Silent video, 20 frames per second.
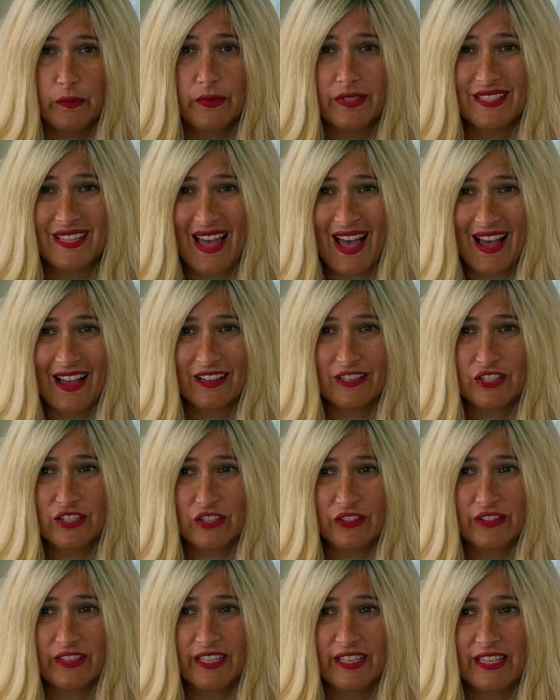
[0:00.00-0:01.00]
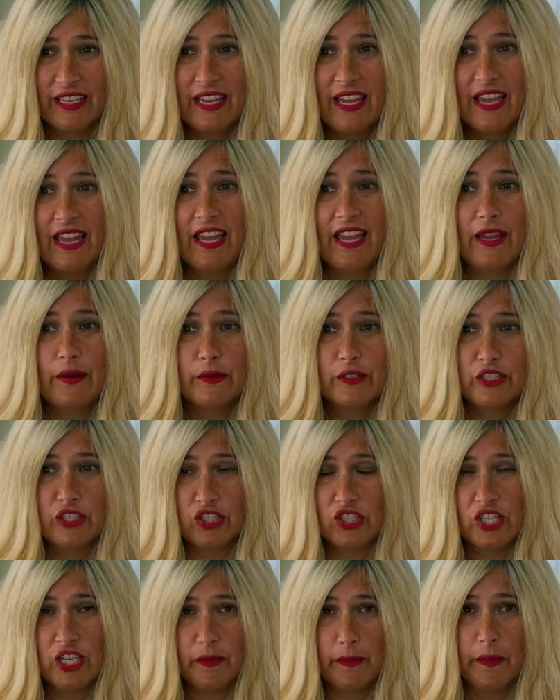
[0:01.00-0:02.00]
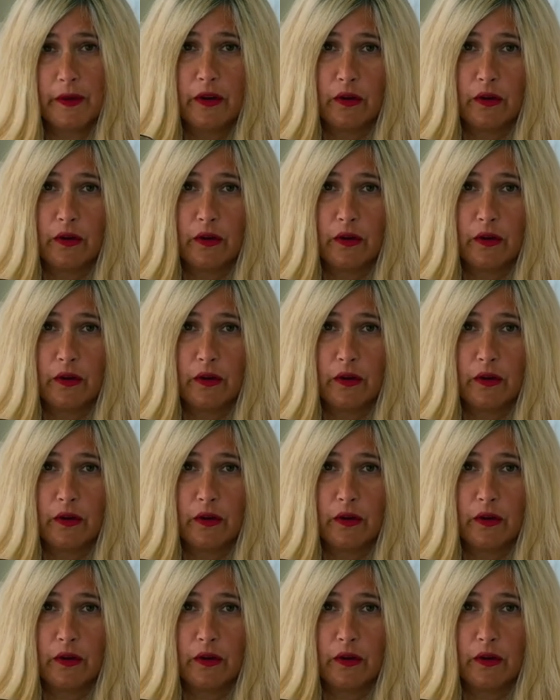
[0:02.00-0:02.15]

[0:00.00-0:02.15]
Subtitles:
was it was cheaper